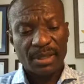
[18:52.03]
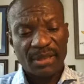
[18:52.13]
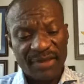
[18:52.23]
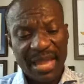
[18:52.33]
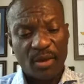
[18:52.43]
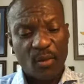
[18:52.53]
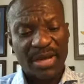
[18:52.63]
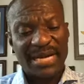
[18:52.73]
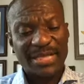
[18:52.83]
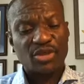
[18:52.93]
If
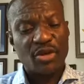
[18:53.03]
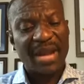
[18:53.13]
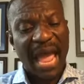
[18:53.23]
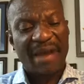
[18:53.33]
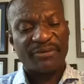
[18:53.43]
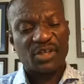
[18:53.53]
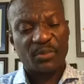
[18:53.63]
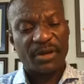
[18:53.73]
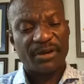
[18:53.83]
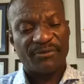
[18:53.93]
anyone does not have the
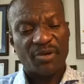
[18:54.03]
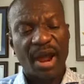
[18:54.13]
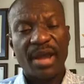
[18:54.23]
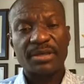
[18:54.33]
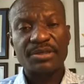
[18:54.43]
Spirit of Christ,